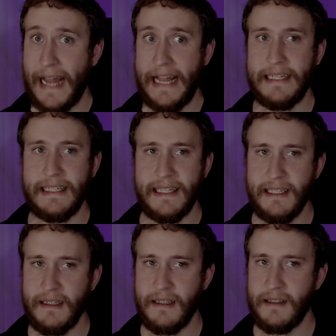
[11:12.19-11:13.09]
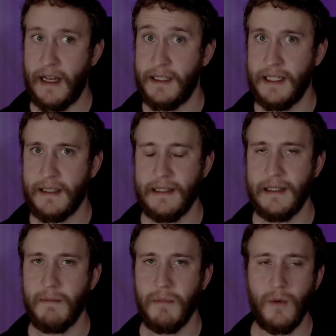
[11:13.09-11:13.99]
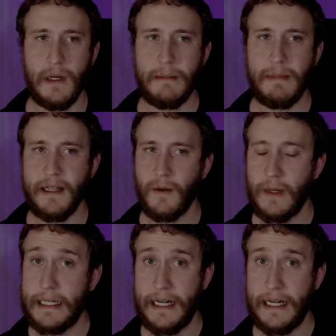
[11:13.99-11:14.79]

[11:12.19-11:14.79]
And this is a distant number one, by the way.